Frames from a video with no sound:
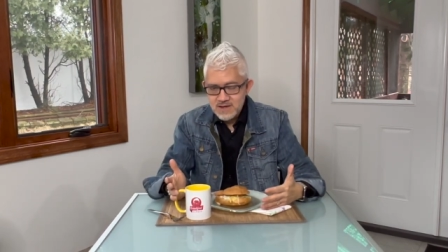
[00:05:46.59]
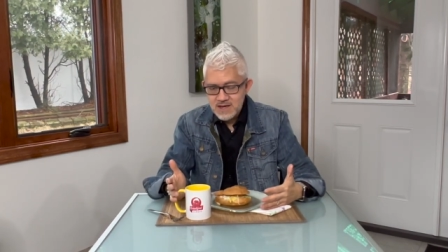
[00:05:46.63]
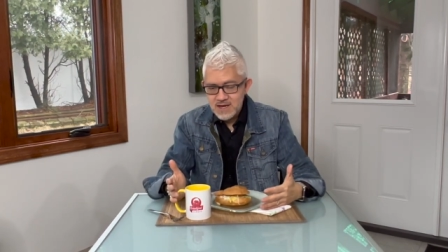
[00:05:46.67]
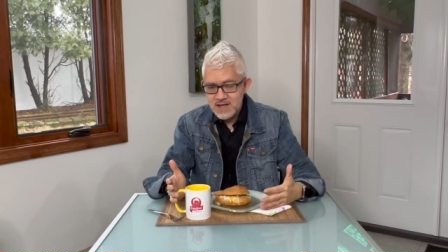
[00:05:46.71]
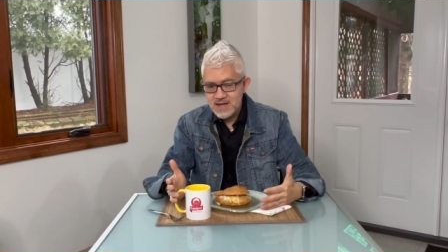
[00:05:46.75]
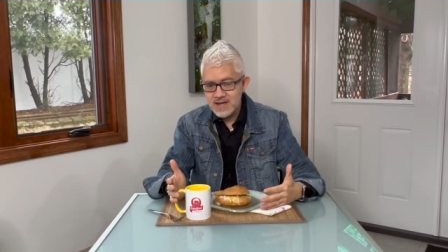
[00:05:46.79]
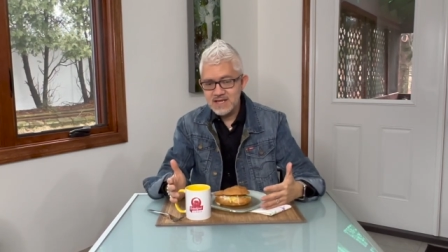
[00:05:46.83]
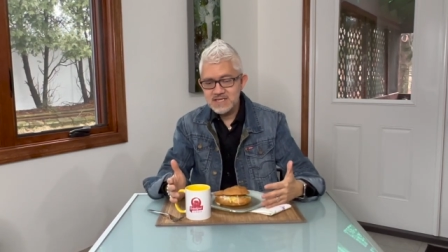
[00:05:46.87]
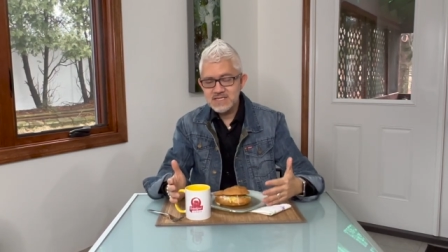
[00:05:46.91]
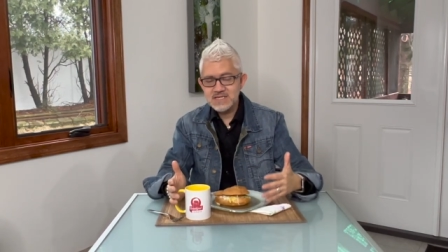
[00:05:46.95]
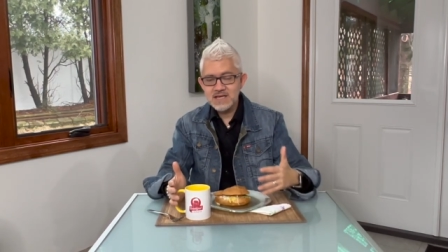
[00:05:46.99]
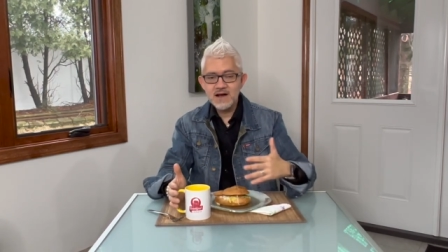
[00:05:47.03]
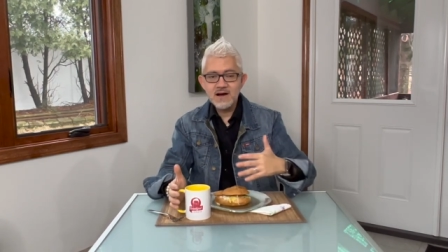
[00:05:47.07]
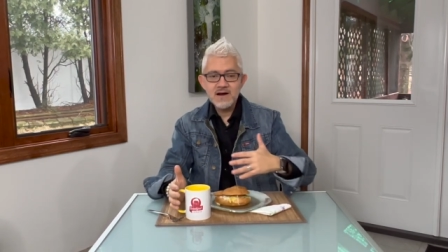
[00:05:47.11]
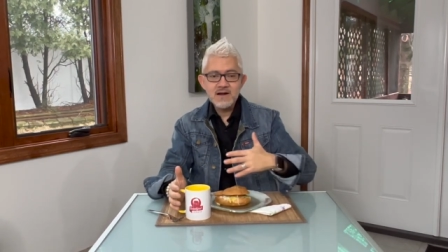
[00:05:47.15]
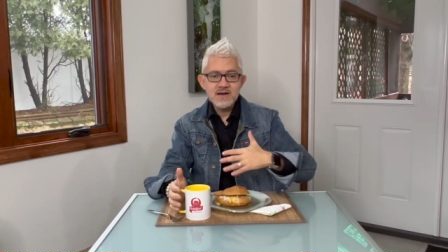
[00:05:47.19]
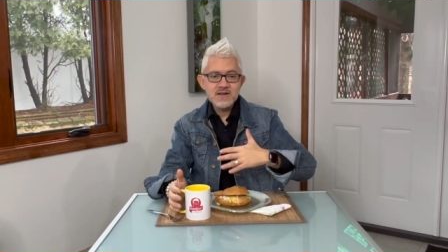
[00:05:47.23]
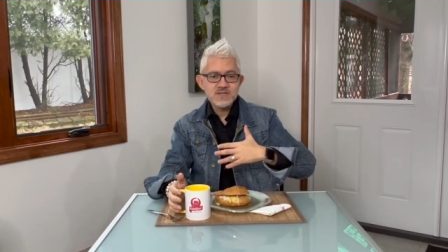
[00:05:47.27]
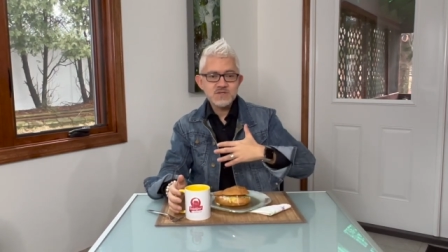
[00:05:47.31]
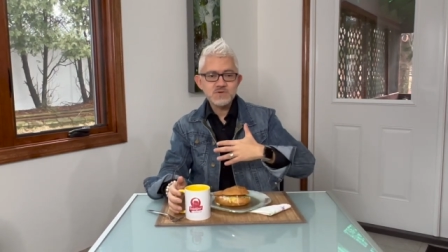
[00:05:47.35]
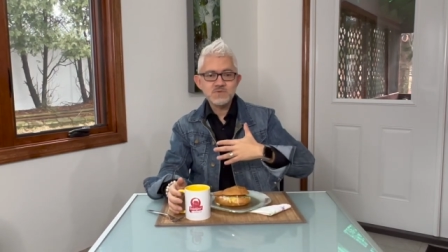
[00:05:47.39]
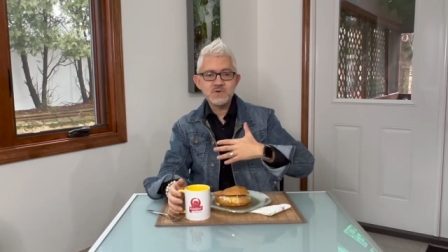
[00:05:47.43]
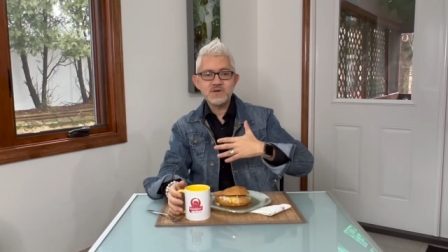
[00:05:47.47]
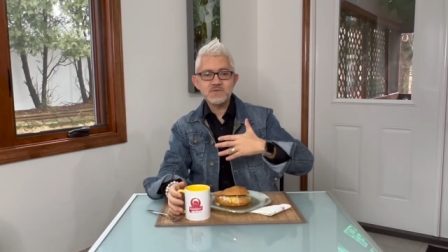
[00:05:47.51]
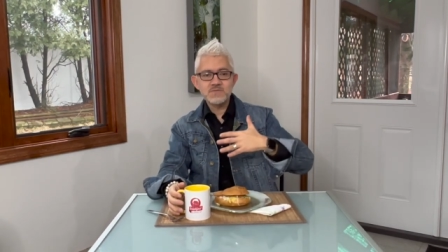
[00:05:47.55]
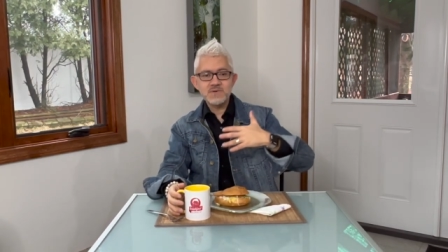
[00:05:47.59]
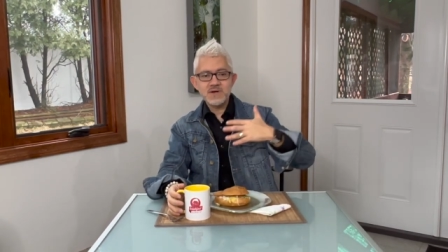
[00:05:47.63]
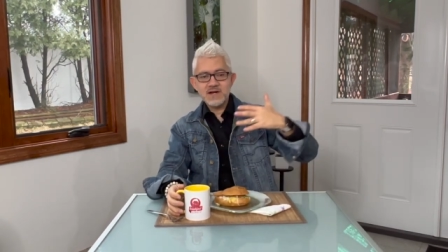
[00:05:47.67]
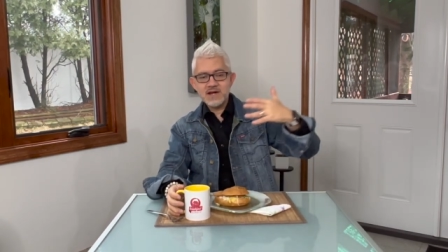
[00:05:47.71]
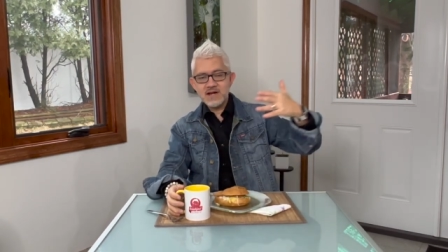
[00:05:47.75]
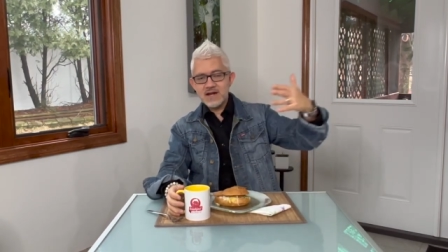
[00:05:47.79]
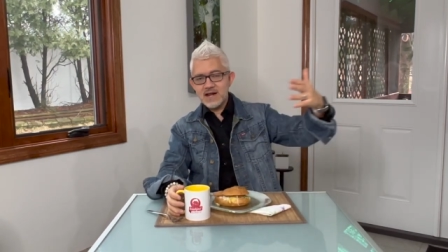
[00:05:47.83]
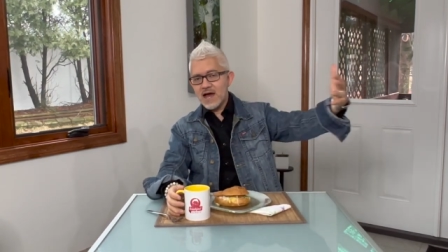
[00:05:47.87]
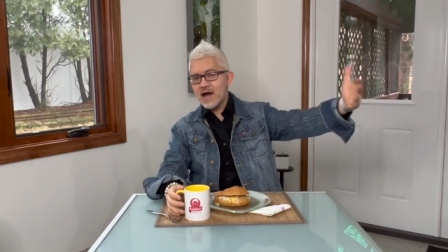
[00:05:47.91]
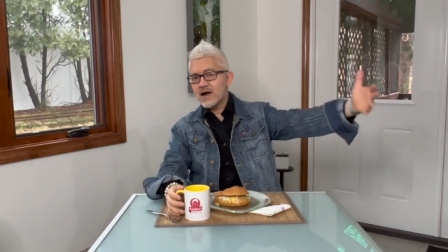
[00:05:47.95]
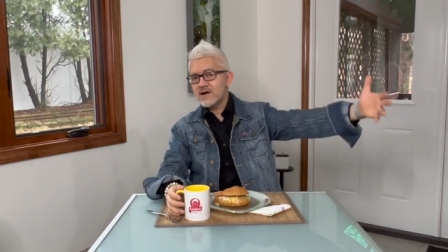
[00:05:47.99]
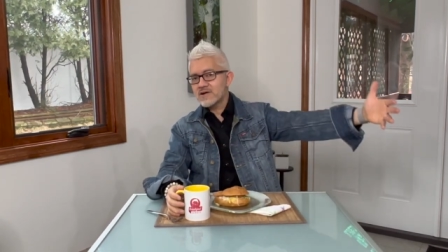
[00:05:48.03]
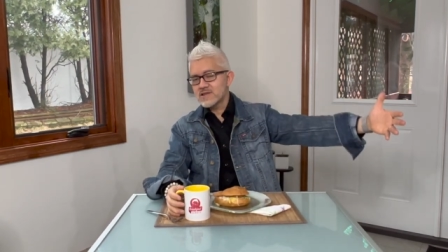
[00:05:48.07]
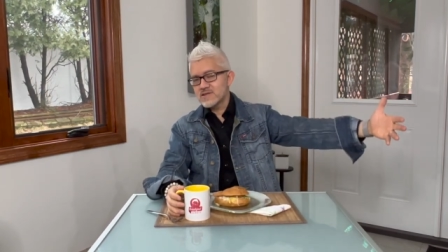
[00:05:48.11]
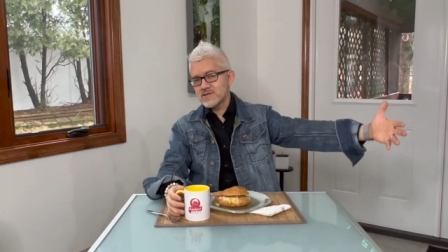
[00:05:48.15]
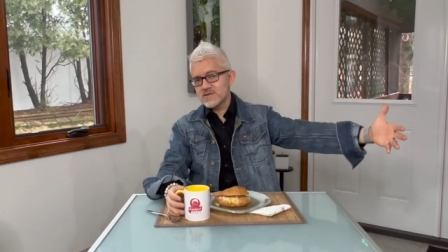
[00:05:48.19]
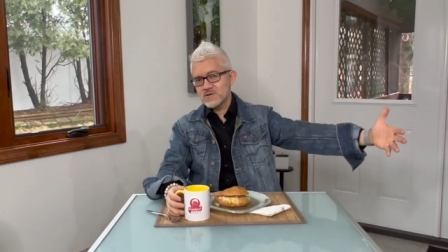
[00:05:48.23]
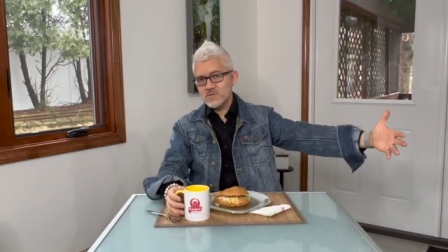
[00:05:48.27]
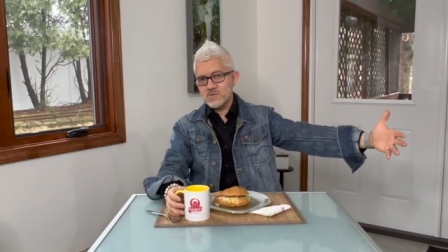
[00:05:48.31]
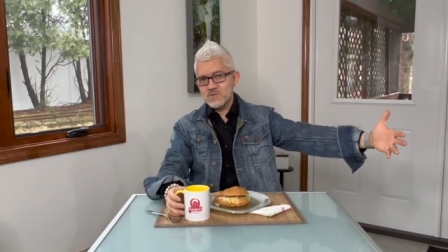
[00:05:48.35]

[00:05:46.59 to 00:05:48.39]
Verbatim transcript: And as artists, when we are out in the